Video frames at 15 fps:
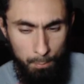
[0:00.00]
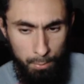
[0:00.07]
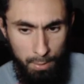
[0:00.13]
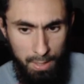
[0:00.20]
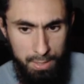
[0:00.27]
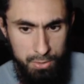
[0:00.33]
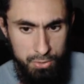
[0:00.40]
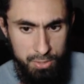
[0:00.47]

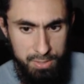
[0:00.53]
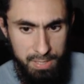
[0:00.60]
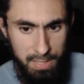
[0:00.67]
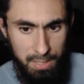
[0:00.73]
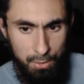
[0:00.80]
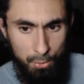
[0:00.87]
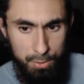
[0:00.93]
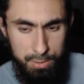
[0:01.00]
lunge
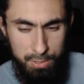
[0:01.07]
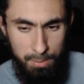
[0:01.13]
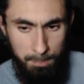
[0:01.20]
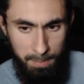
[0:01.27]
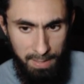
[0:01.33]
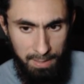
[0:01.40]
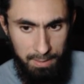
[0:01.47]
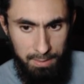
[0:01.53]
attack onto the
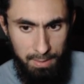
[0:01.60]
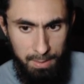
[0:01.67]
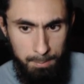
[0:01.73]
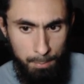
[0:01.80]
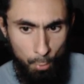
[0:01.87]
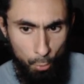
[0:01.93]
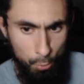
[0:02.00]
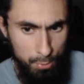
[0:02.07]

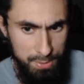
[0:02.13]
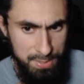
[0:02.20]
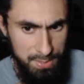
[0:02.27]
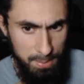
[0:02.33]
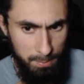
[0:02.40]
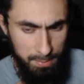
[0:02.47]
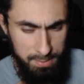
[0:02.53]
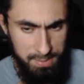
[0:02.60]
backline, but Odie is
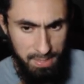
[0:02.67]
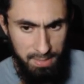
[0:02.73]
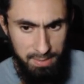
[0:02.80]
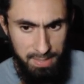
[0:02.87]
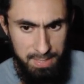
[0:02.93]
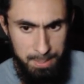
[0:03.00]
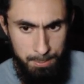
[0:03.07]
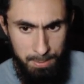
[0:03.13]
able to tank
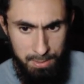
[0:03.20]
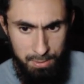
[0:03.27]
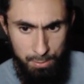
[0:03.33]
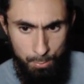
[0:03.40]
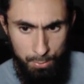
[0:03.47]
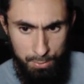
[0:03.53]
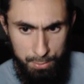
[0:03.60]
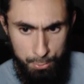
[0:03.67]
that, especially
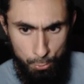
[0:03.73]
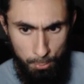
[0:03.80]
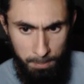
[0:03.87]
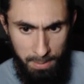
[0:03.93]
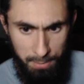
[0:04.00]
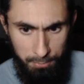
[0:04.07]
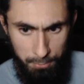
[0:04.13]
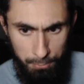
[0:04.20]
with the soul
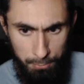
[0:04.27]
pack from